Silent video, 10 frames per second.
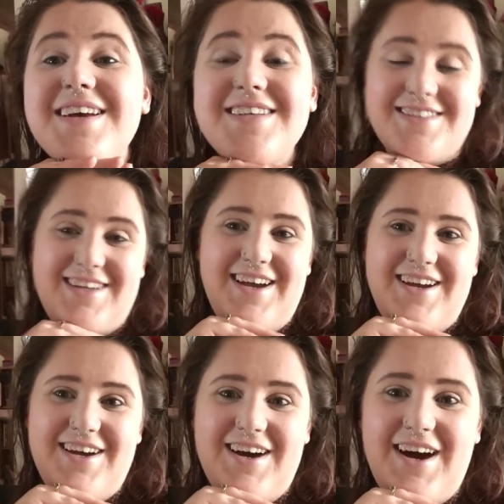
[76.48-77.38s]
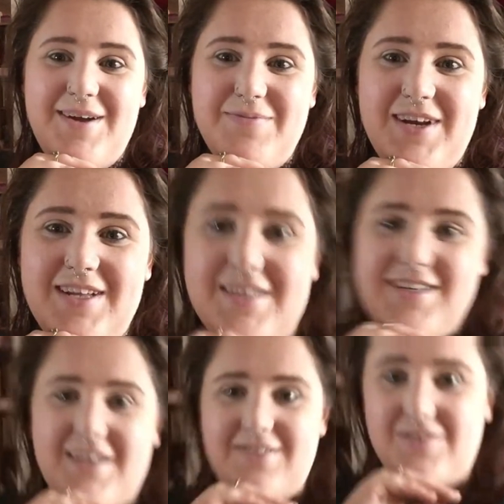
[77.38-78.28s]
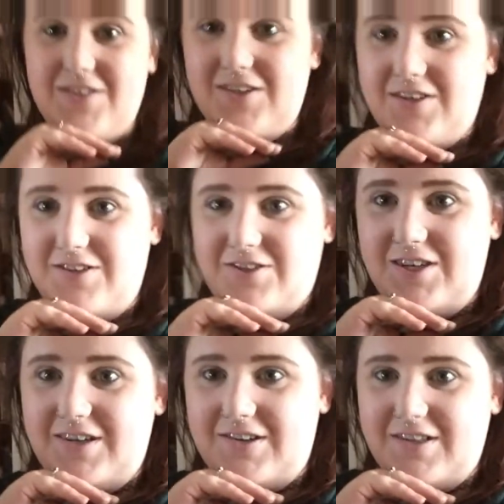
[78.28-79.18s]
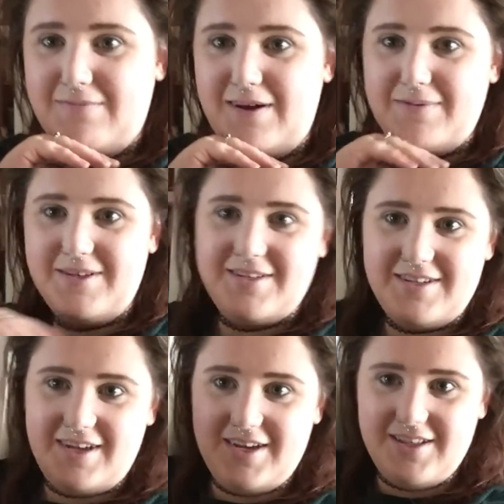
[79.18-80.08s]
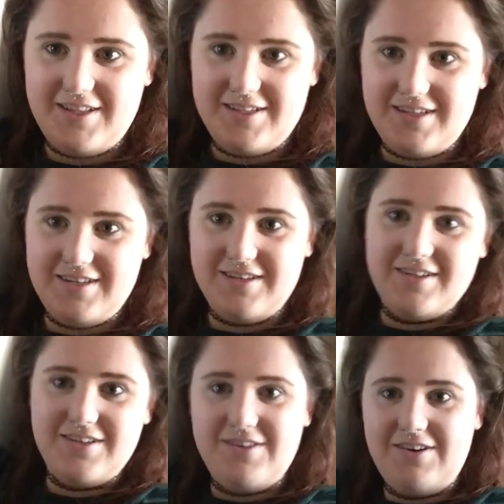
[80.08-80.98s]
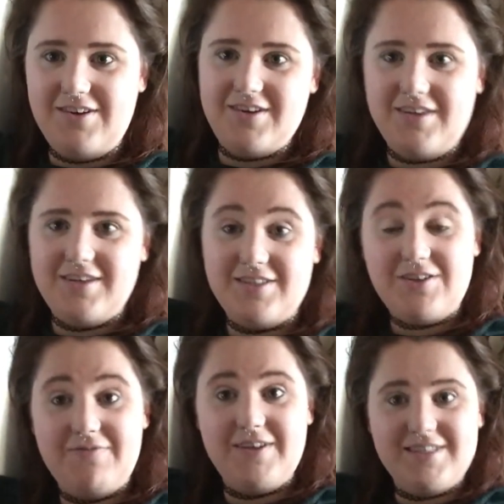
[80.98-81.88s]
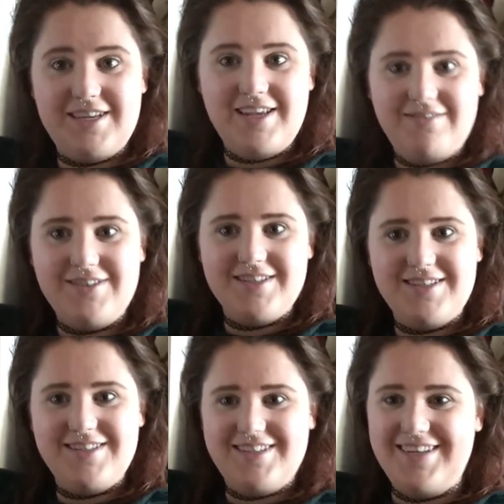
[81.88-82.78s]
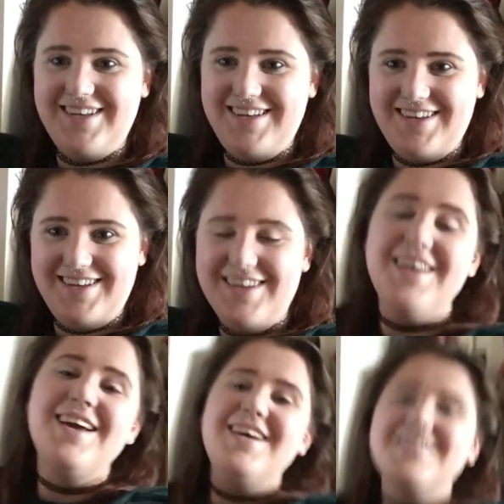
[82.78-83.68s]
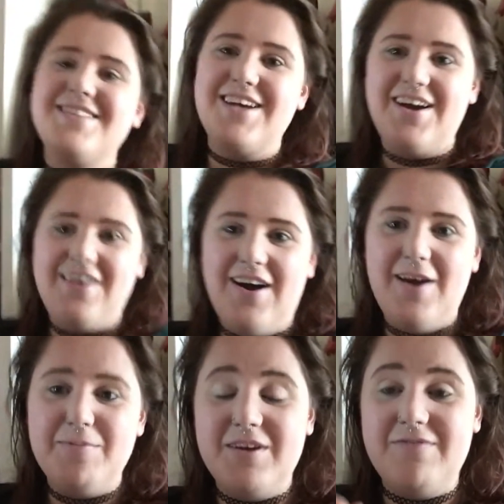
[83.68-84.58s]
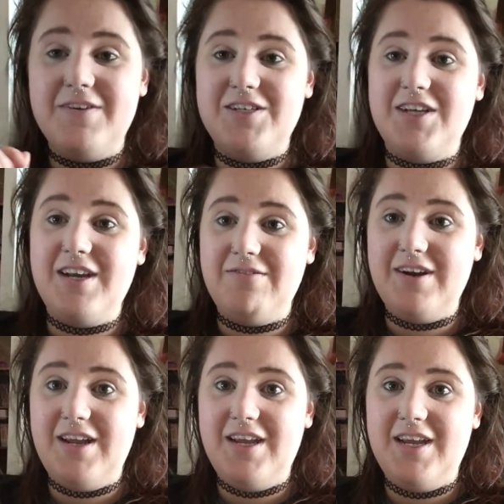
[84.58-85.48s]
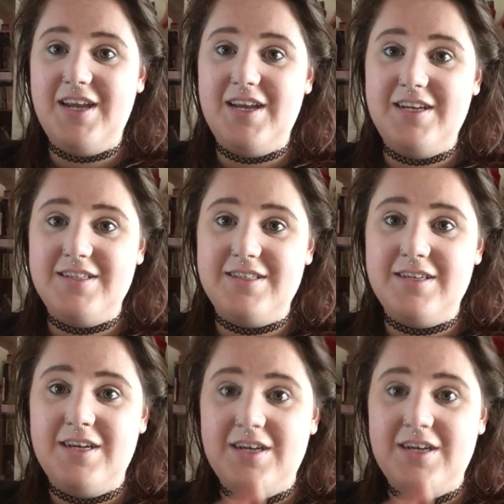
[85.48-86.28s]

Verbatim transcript: So I'm really excited. I've also got a new shirt on at the moment. I got this in, new look. It's got fun sleeves. So I'm going to finish getting ready. It is